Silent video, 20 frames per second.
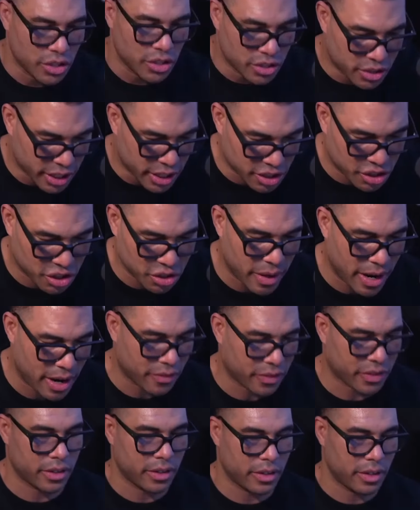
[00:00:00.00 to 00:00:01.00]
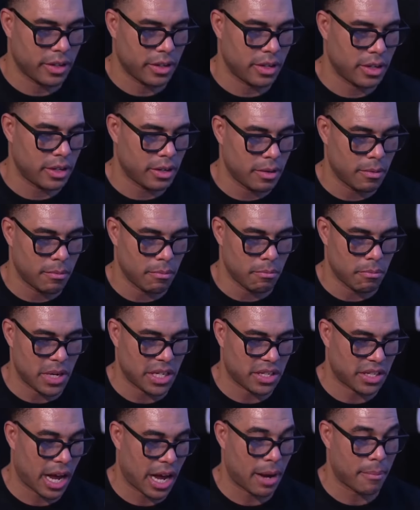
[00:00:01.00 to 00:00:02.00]
Did you ever
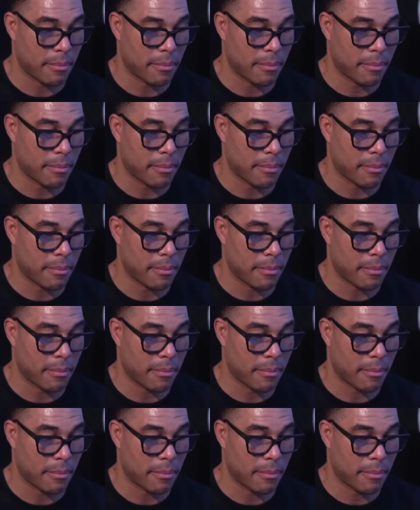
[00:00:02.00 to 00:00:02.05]
meet John